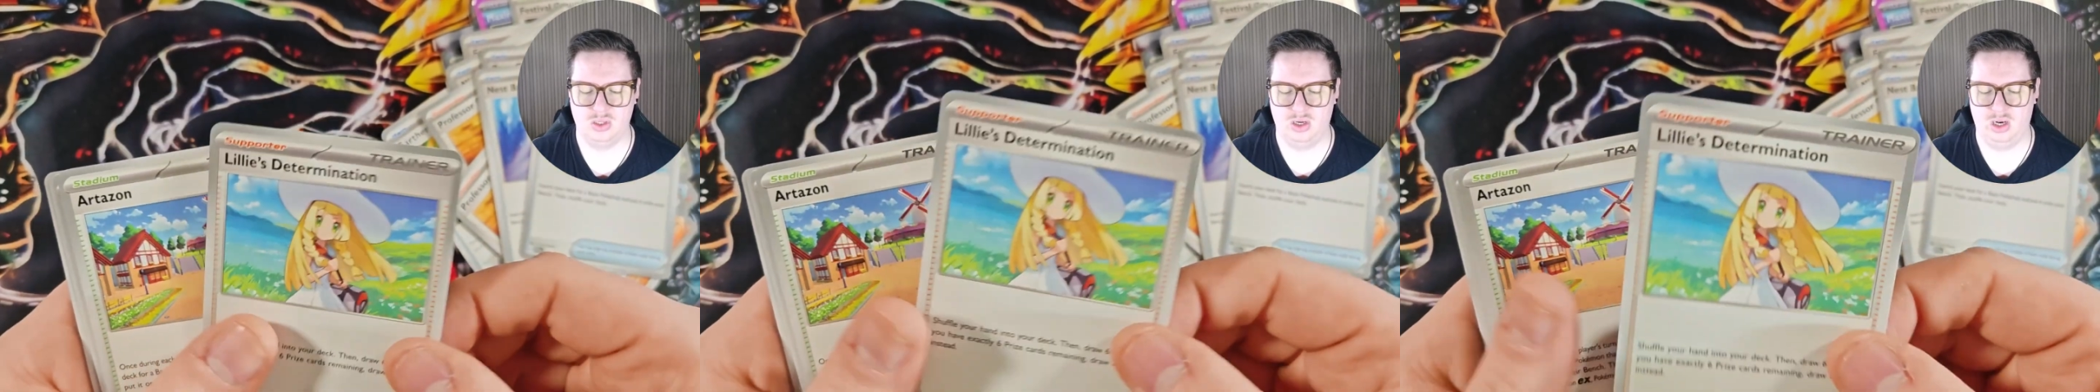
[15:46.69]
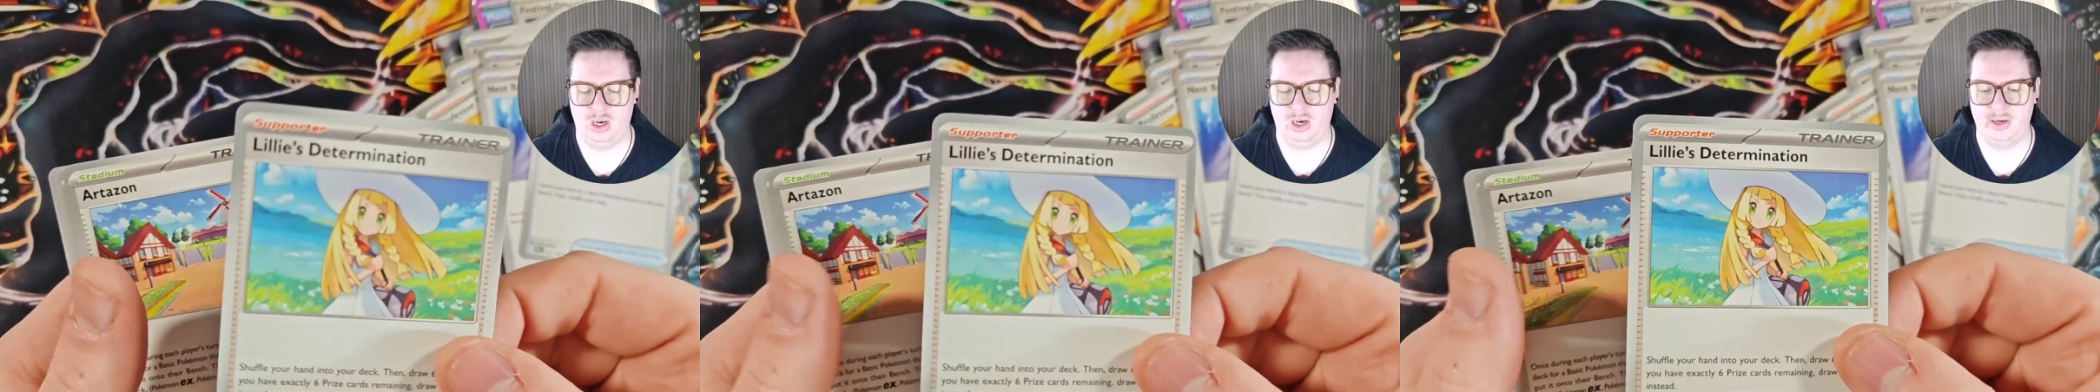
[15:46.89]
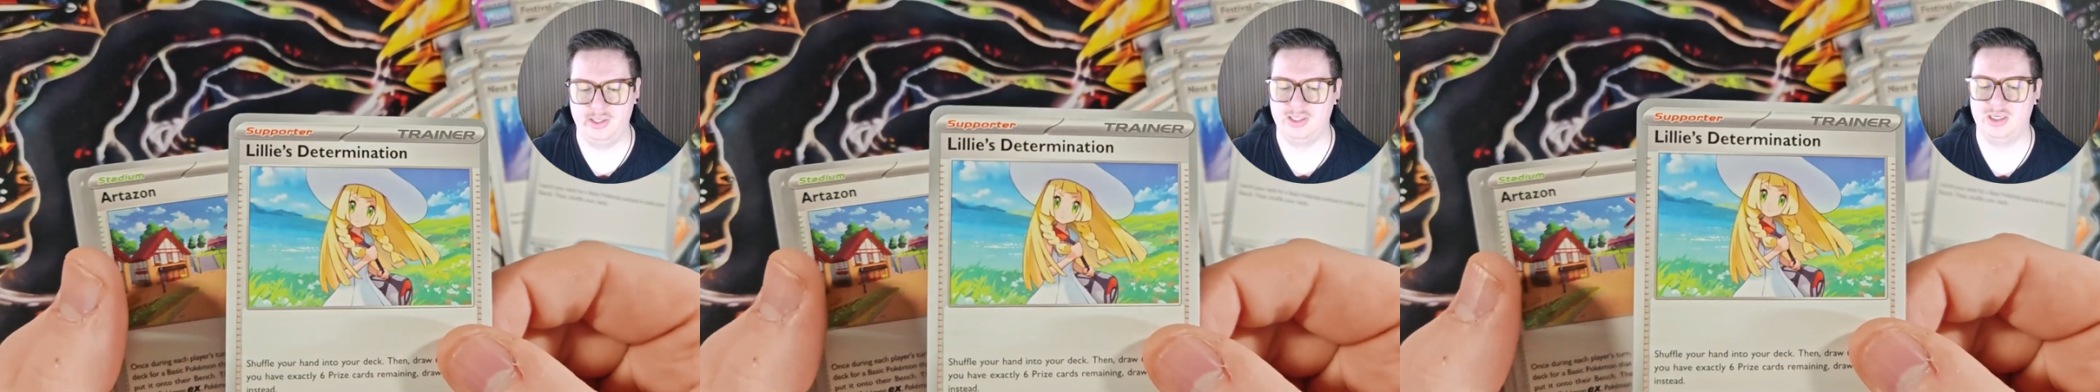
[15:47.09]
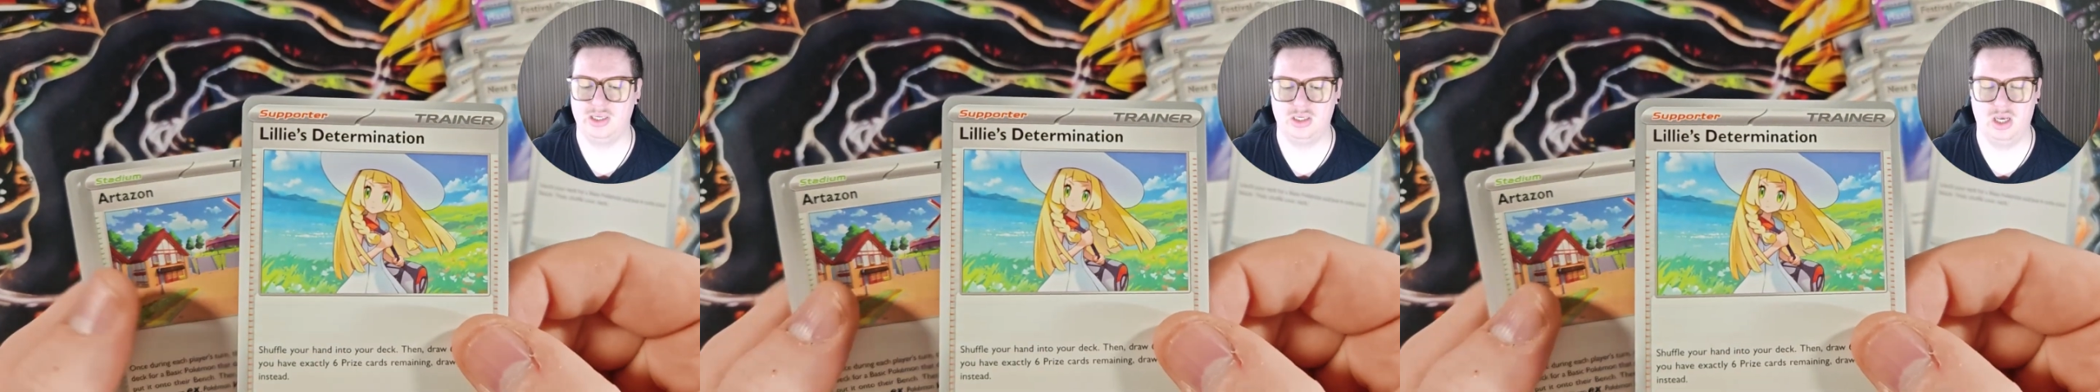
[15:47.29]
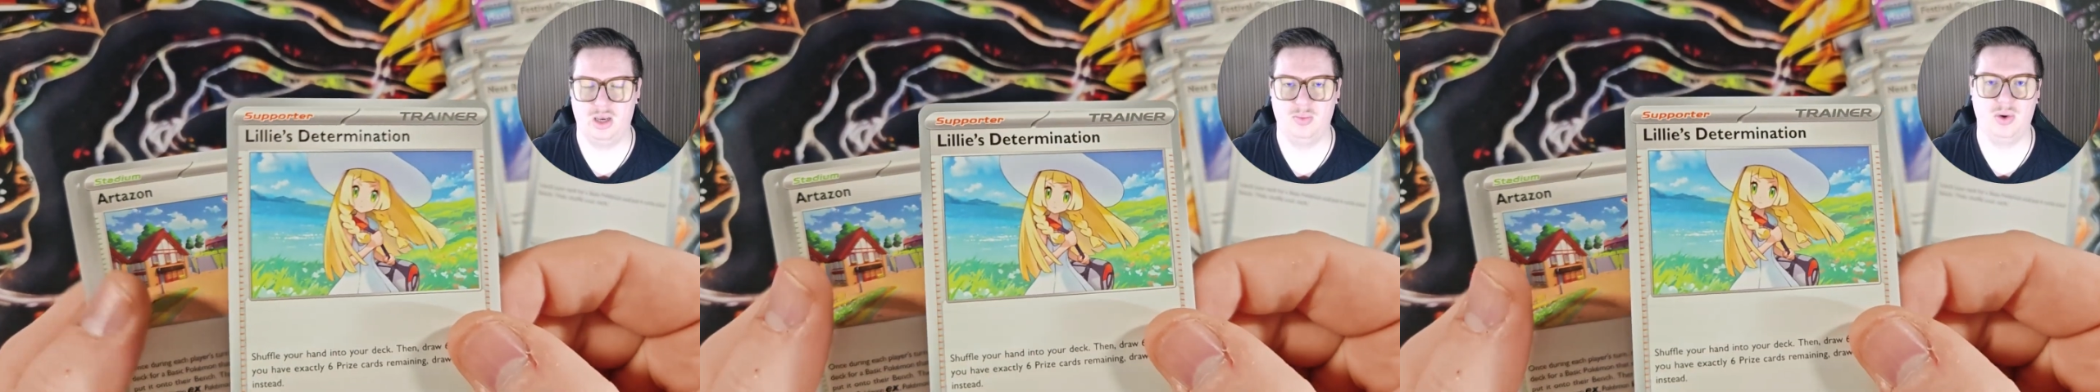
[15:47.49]
Lily's
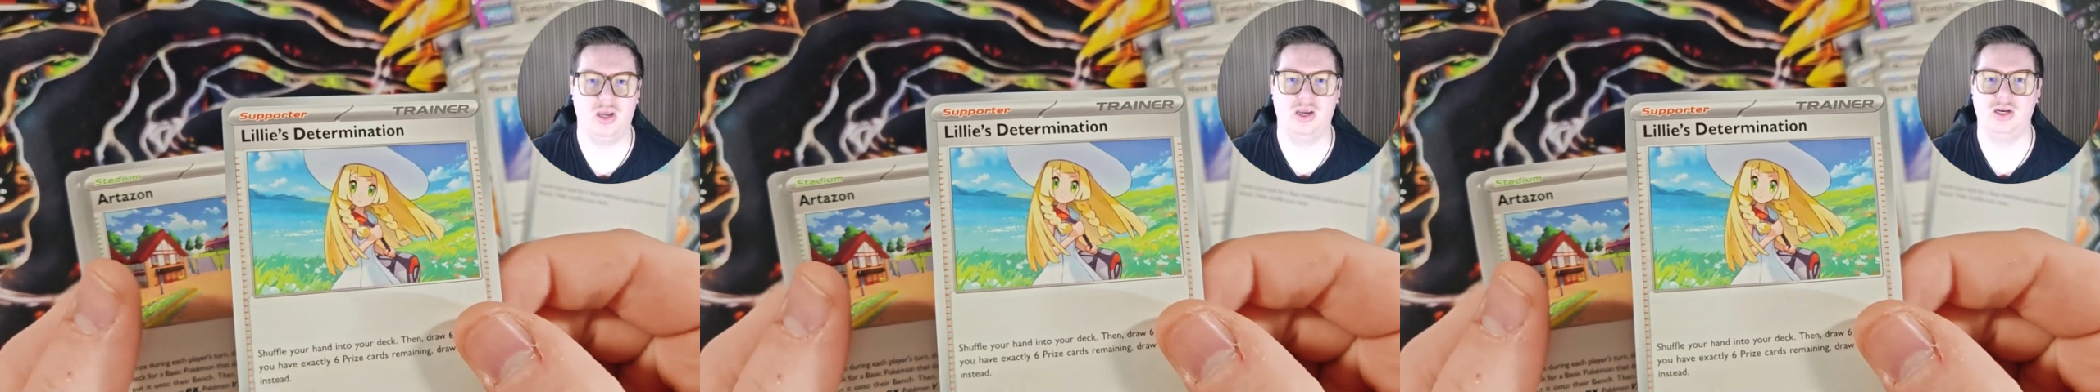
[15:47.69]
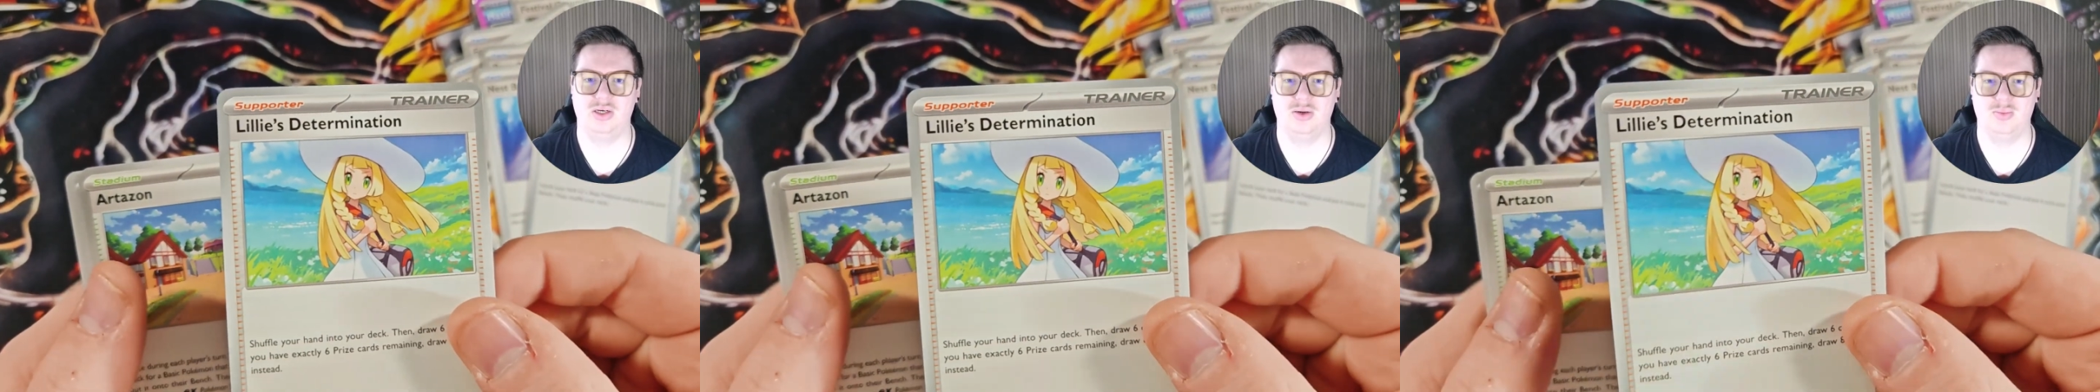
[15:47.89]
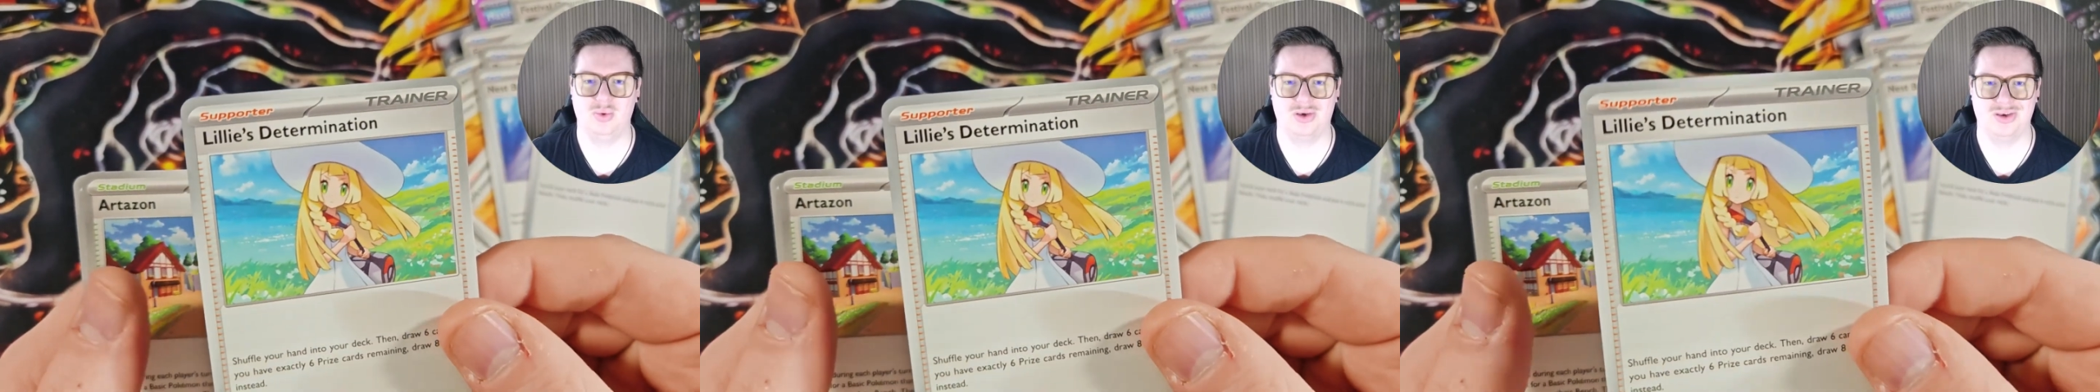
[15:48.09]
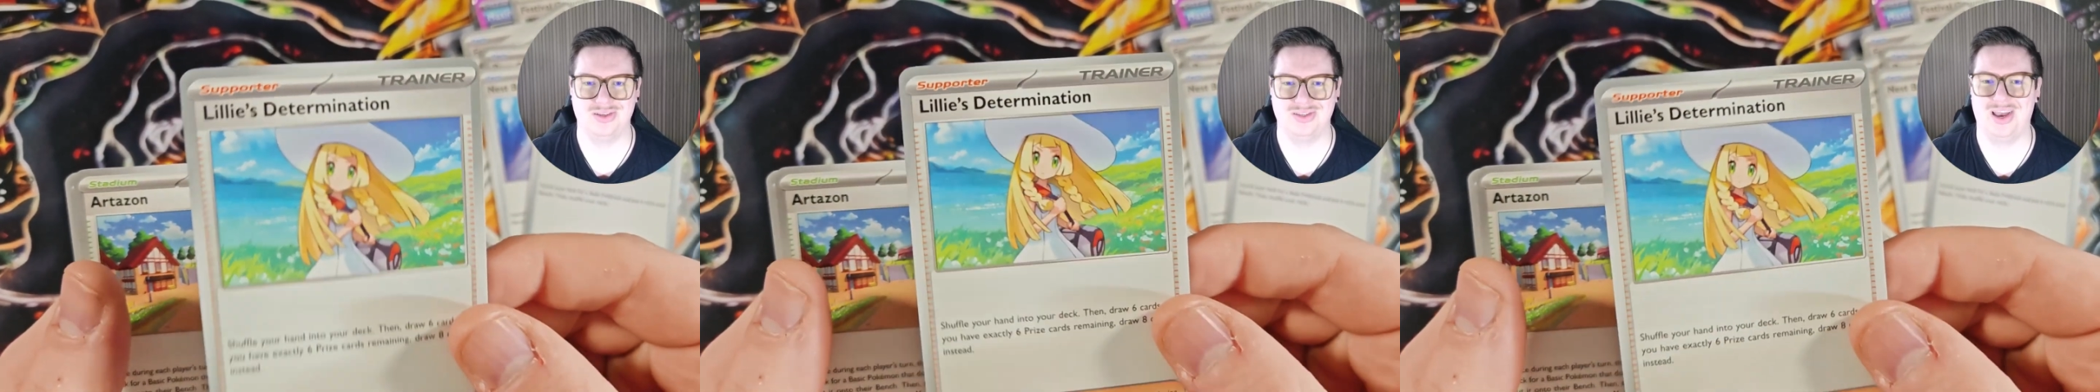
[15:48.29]
Determination because